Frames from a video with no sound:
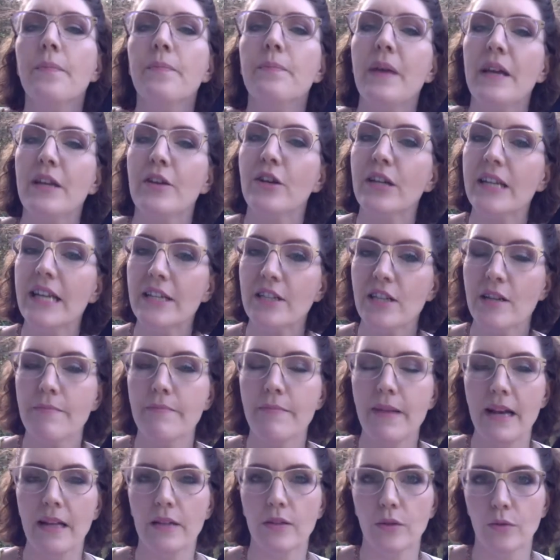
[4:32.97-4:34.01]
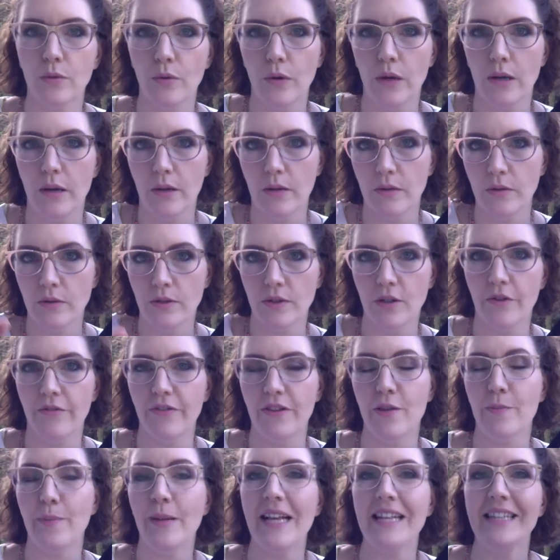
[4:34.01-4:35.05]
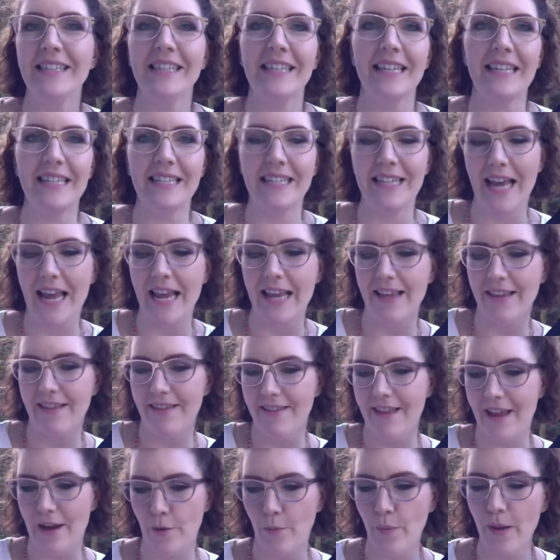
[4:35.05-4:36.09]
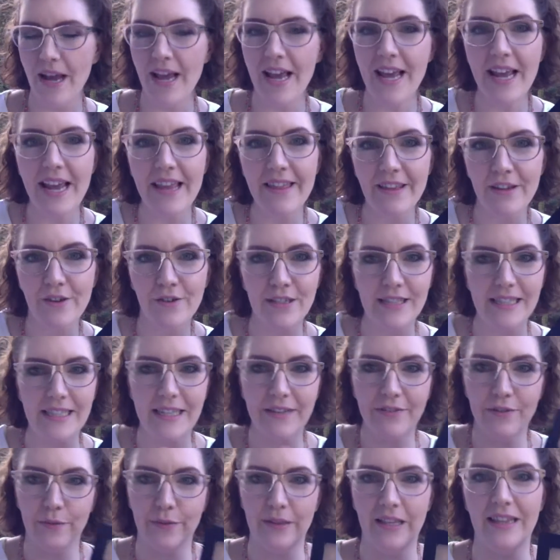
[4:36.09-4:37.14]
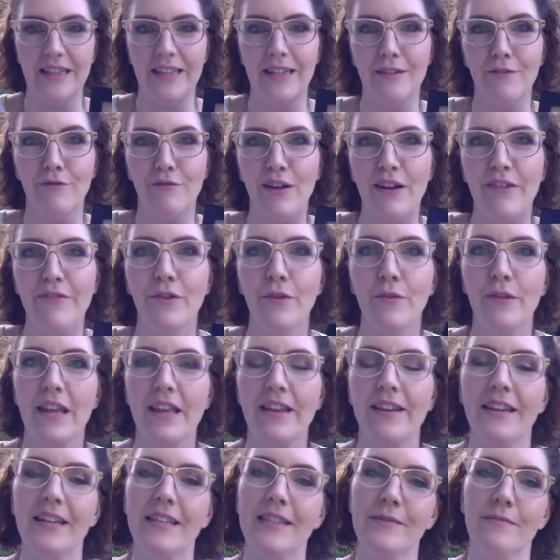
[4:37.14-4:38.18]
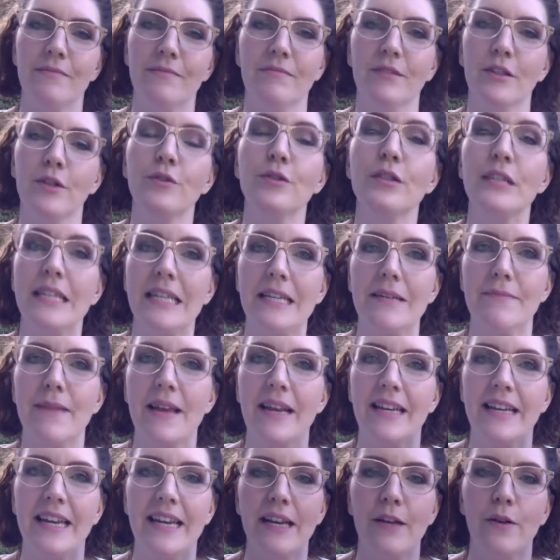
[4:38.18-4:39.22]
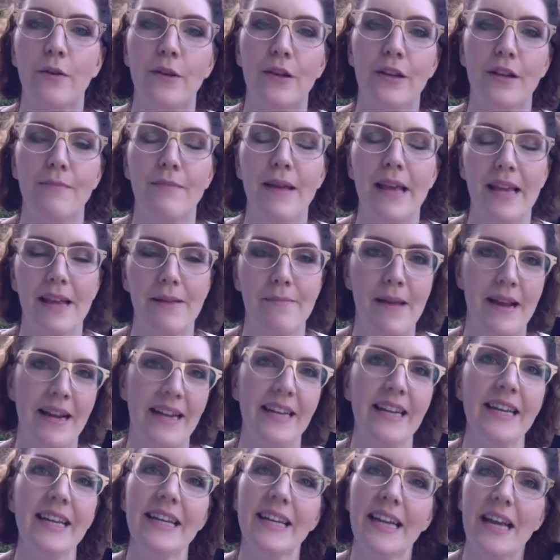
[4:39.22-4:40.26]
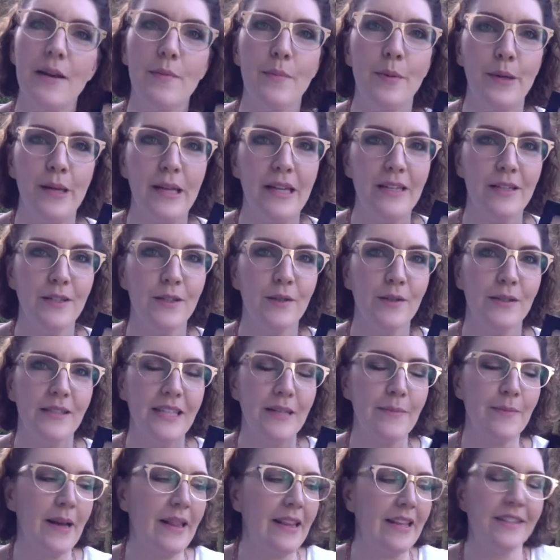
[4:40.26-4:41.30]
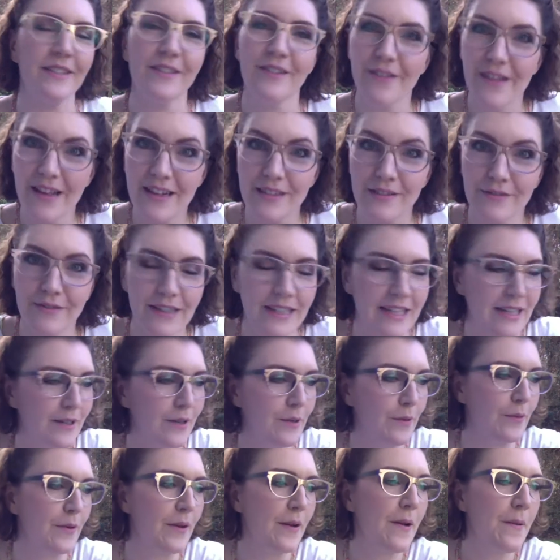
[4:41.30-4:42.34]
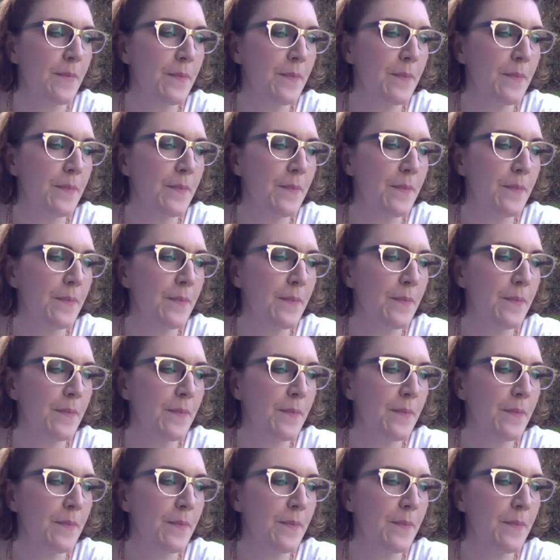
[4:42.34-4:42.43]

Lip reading: But you can actually melt or soften the plastic and take that away, and then you're just left with a little refill that is usually magnetic, or you can make it magnetic and put it into your Z palette. So that's really cool.